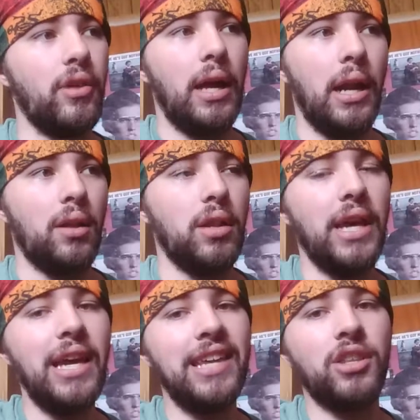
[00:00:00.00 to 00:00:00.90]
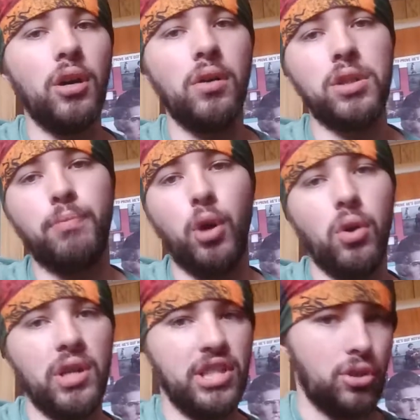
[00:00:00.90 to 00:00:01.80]
And I laid those
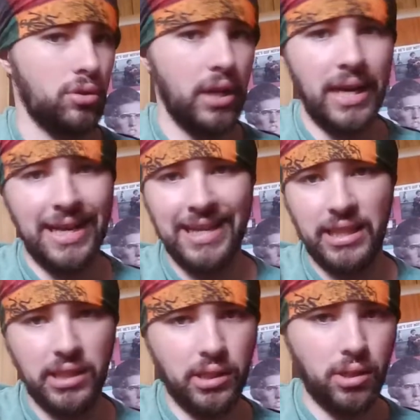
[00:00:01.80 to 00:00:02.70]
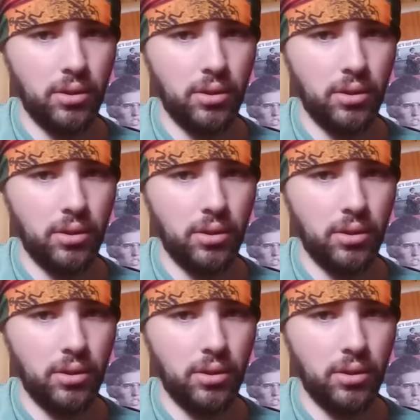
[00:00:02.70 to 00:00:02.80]
boys to rest.